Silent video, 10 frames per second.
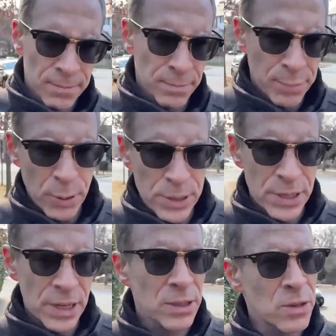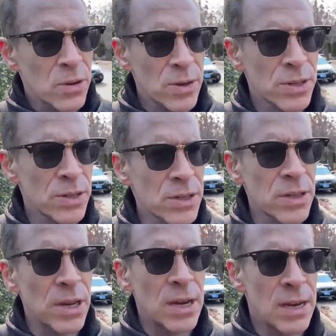poisoning the
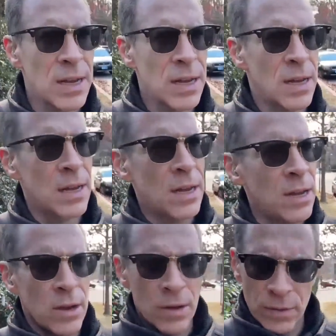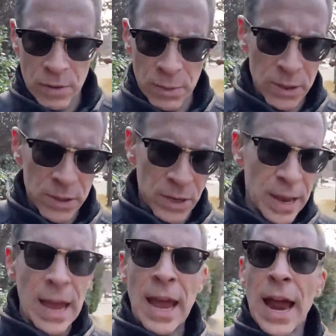horses for the military.
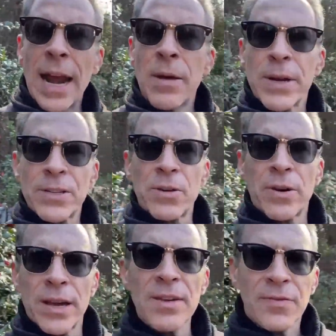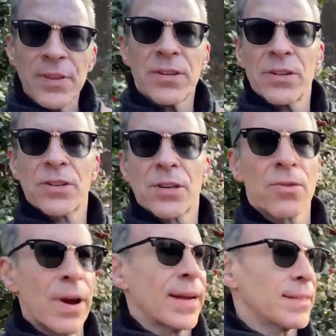Anyway, so if this is
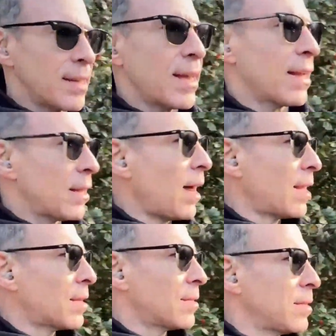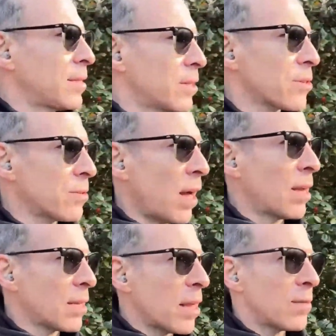correct, and again, a lot of the details are not
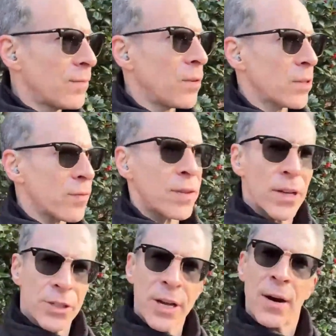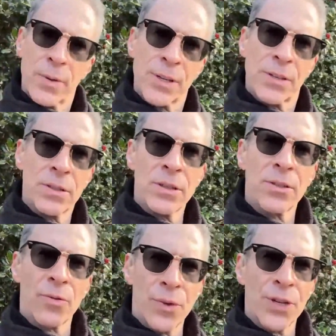yet fully fleshed out. We still need
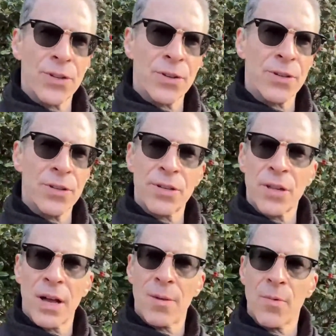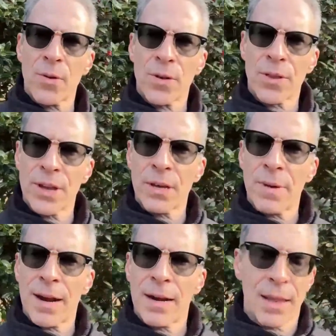to research this a lot more and think
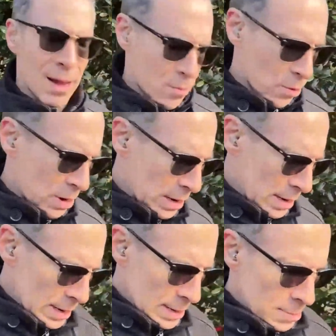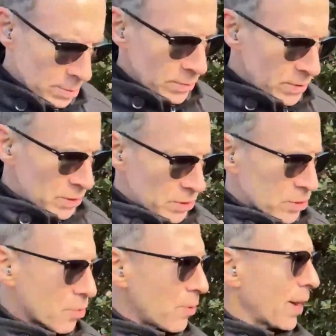about it a lot more. But if this is
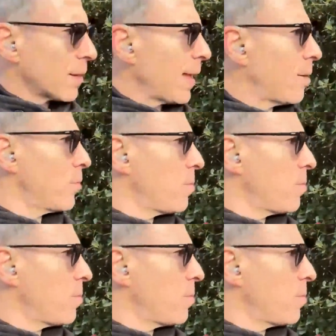correct, that would